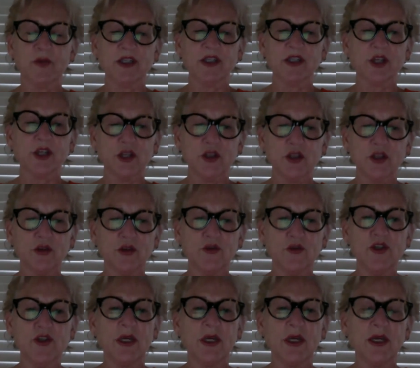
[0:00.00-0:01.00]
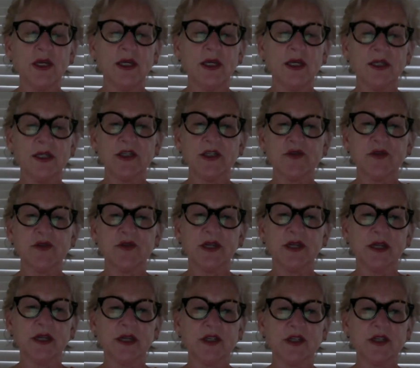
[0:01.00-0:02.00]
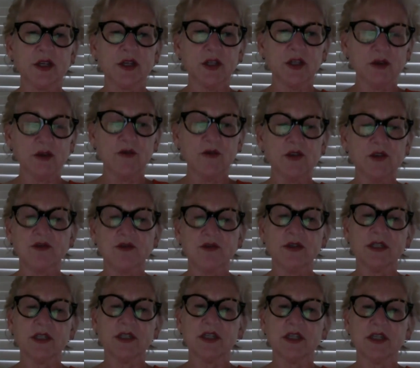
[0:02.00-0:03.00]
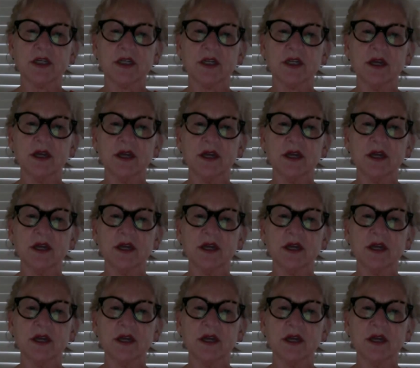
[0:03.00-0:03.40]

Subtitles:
it's a huge industry, it's a huge tradition,